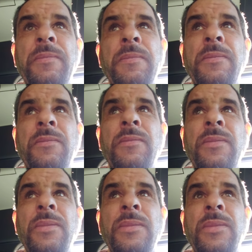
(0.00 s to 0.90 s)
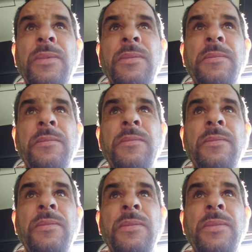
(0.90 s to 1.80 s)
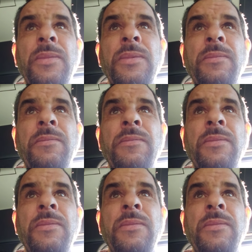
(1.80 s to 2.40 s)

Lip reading: [no speech]